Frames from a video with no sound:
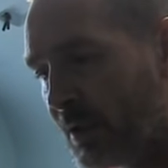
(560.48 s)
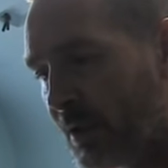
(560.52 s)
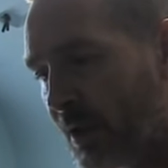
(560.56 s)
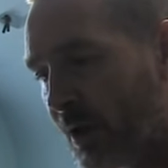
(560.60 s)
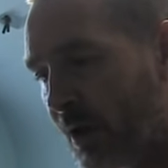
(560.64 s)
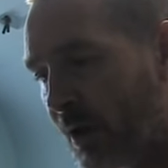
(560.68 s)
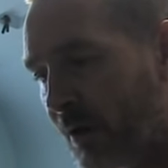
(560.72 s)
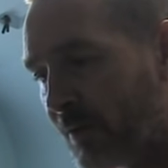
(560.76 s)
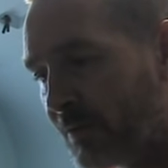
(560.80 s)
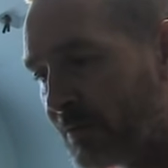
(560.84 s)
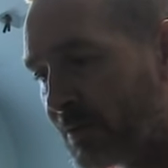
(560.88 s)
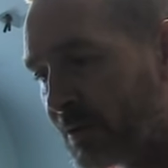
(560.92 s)

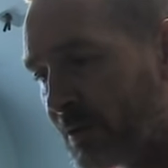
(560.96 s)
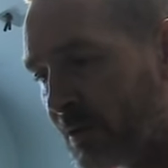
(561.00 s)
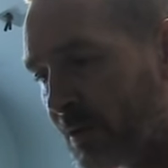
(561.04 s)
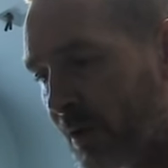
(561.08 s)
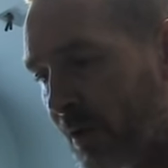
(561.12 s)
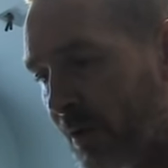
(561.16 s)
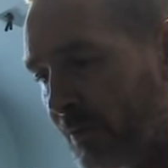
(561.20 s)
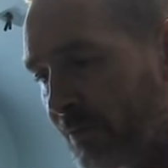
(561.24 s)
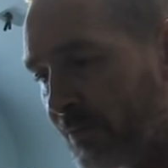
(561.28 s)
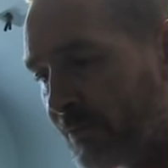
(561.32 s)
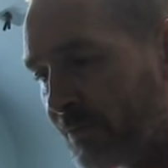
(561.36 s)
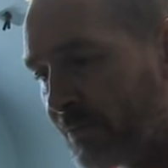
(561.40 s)
I've,
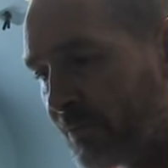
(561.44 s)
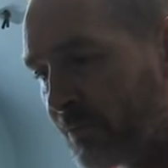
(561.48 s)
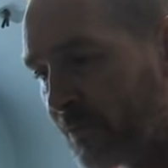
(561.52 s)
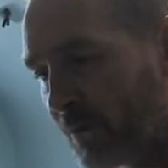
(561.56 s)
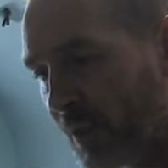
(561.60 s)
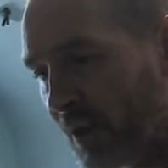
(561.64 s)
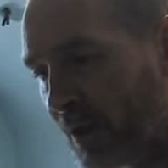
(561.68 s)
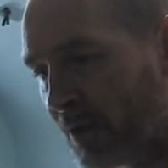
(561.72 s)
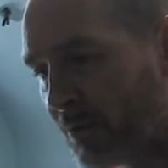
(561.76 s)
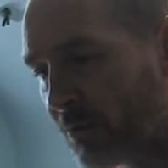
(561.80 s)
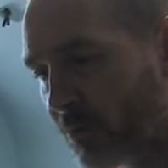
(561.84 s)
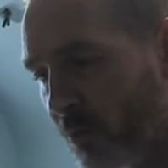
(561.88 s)
I've
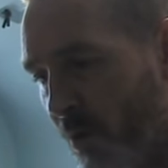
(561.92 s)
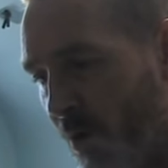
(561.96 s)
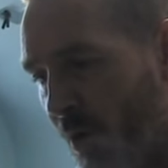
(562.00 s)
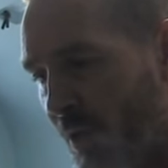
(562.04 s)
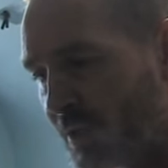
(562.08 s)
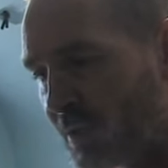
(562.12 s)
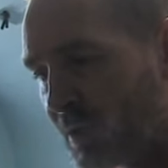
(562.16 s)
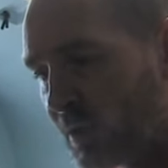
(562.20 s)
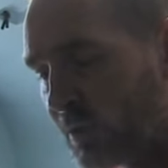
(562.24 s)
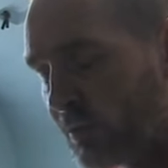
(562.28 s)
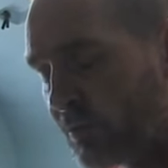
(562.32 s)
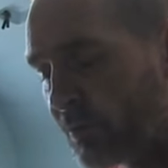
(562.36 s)
in
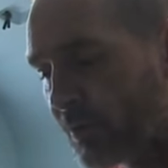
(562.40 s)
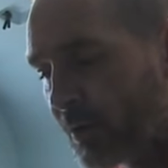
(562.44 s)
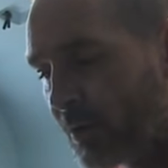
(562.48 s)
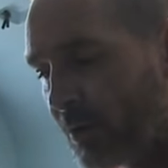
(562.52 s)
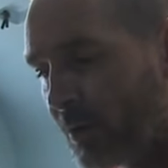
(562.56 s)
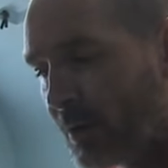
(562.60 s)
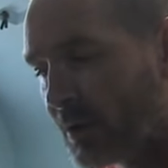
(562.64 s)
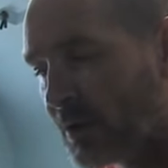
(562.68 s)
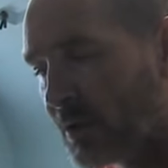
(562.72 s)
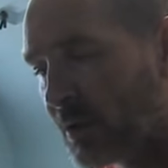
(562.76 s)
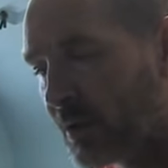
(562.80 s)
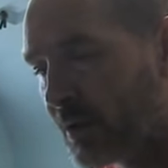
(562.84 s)
writing
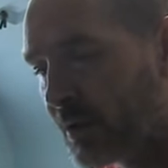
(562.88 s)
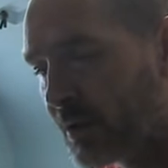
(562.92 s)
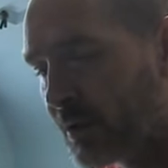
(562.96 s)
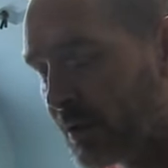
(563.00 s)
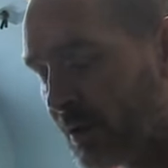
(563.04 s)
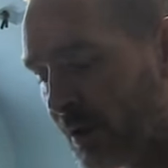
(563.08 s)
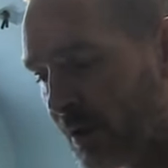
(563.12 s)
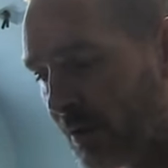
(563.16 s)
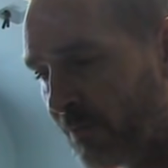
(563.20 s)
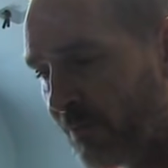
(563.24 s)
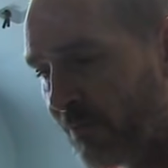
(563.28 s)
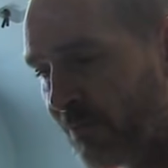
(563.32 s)
requested a,
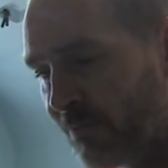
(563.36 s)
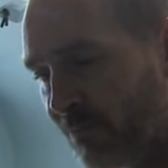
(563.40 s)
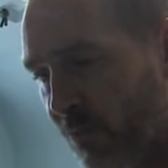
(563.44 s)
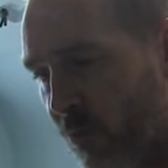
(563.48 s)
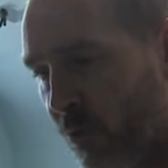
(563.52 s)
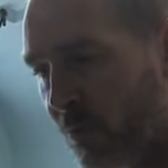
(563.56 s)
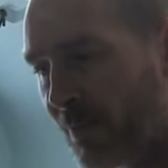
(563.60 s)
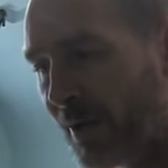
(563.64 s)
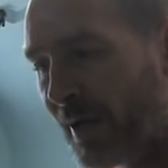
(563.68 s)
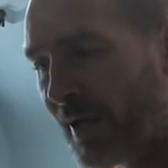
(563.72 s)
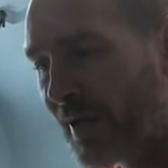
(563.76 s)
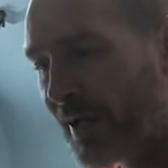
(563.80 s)
um,
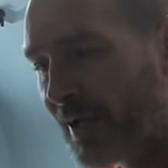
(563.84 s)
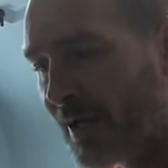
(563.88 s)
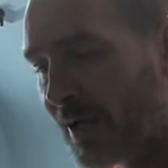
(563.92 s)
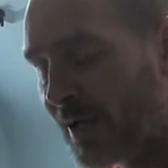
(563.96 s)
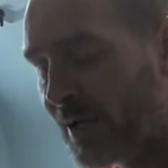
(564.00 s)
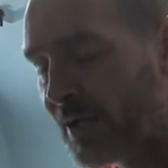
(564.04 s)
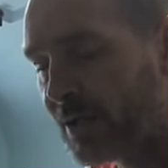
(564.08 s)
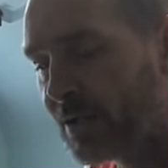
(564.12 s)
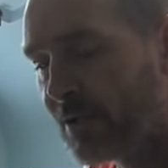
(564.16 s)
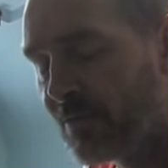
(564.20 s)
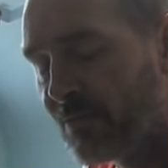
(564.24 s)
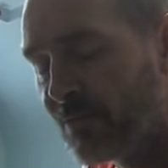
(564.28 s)
formally and
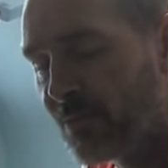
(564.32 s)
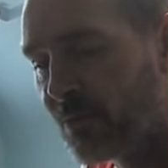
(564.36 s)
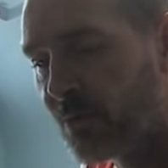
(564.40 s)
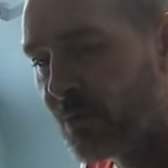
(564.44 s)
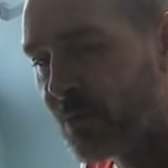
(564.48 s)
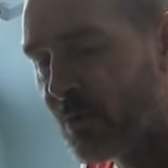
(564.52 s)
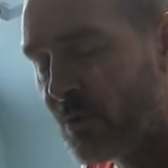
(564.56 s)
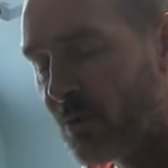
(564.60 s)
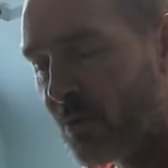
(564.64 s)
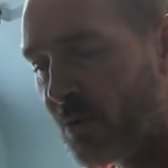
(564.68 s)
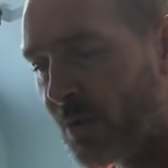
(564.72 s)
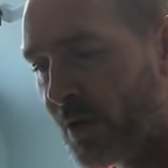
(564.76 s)
elected for a
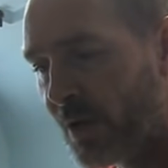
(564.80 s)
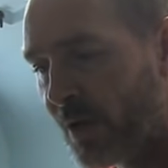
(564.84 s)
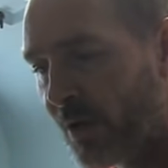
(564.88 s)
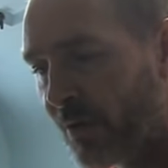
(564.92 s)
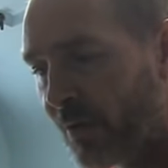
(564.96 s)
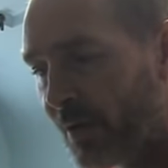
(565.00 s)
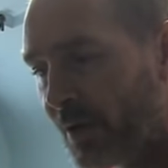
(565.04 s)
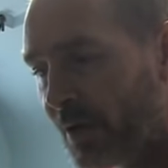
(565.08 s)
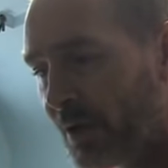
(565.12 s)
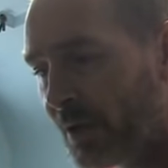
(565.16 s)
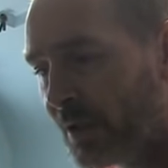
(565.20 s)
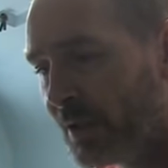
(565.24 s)
court
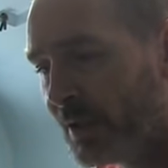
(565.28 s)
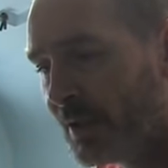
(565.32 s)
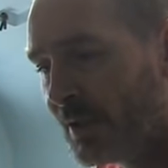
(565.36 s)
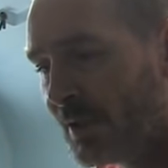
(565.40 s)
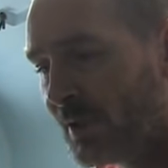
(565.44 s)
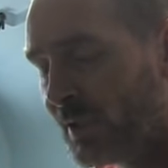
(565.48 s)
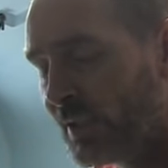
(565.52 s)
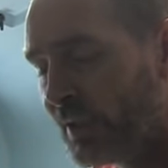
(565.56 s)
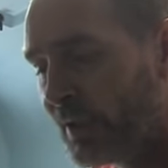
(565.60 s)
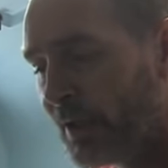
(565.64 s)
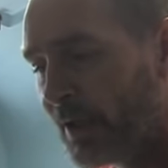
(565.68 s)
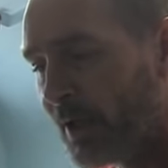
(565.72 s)
hearing,
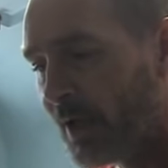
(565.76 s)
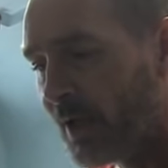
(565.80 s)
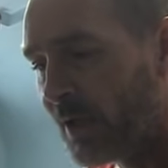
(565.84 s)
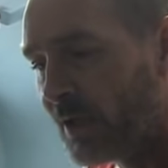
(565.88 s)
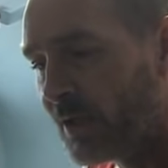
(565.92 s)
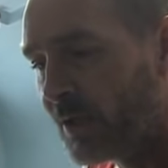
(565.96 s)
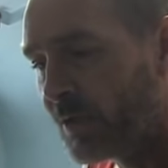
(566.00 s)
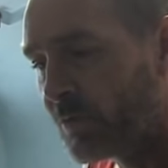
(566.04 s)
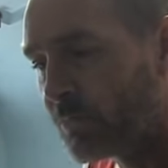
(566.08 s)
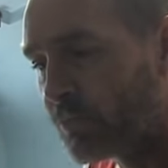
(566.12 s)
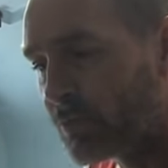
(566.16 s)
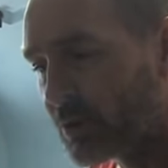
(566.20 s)

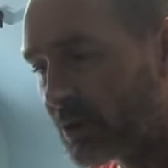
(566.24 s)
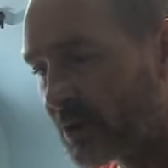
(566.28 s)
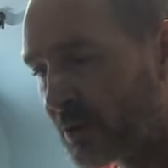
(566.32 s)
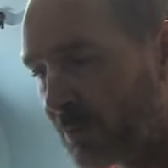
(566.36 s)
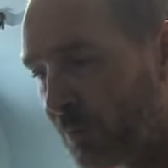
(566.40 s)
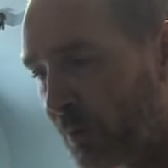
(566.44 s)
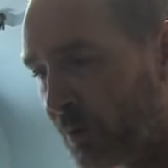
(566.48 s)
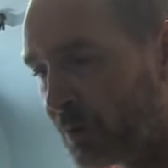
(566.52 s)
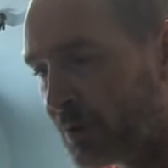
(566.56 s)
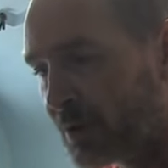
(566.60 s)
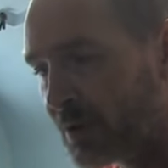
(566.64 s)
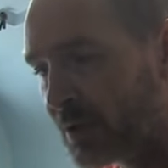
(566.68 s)
and in
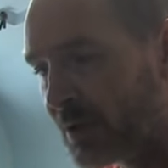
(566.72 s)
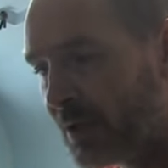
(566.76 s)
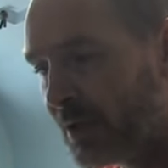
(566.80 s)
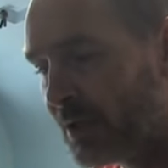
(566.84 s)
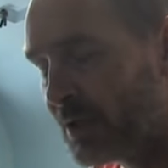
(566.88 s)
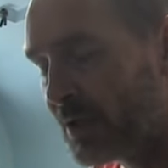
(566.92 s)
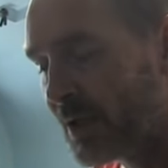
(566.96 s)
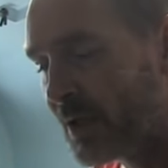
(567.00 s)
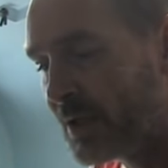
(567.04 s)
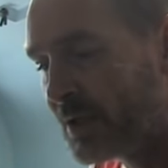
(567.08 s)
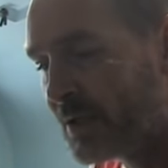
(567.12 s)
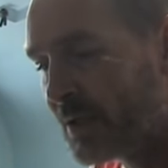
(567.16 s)
response, 10
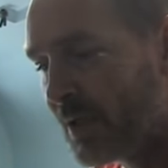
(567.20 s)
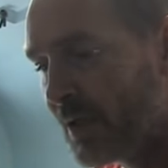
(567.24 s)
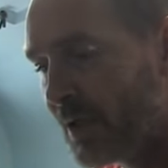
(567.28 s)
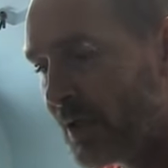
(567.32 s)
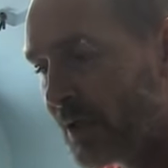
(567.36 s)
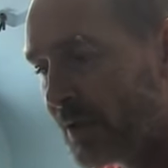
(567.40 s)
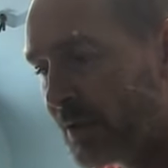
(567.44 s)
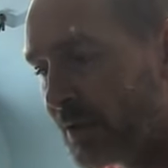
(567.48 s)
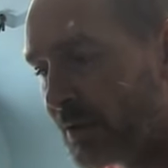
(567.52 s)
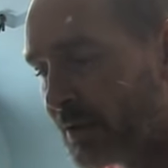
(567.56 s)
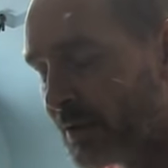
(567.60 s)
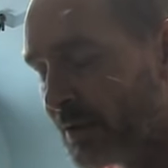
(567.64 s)
days
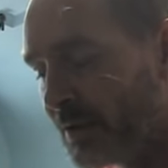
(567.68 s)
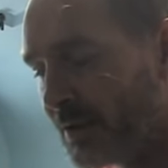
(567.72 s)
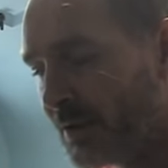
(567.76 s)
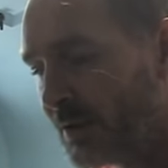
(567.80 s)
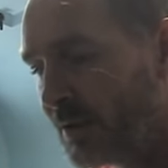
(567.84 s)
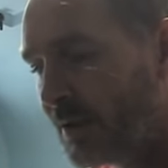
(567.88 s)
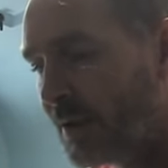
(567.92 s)
later, yeah.